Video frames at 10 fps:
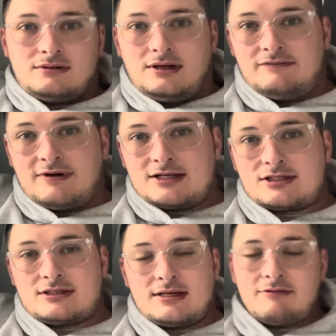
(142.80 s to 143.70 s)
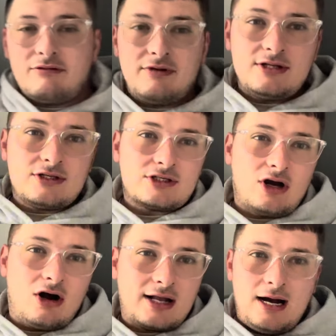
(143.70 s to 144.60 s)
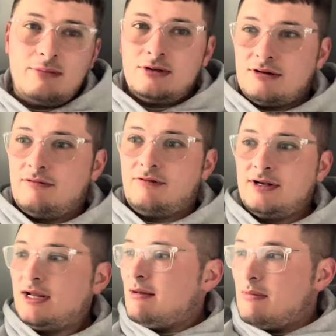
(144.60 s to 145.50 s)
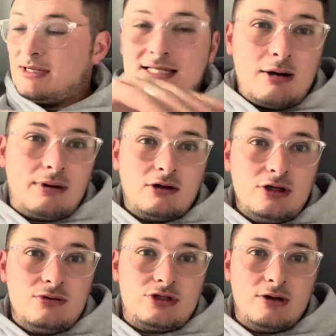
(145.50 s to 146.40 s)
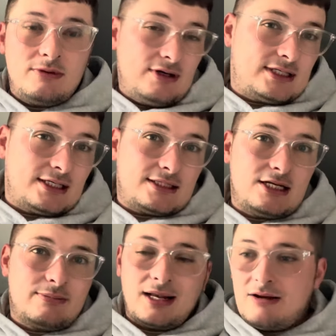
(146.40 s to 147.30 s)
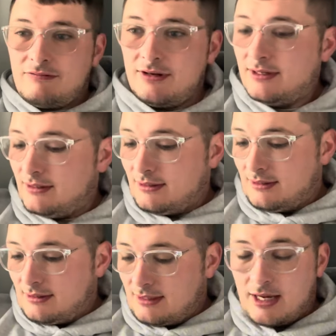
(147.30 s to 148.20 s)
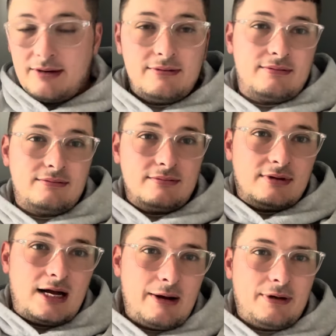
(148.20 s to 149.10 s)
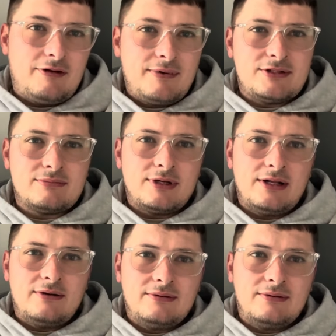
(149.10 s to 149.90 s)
invest everything into stock, car boots, everything. Maybe start up a little YouTube. You're only 16, you'd be laughing. Yeah. Happy that you've made some money, though.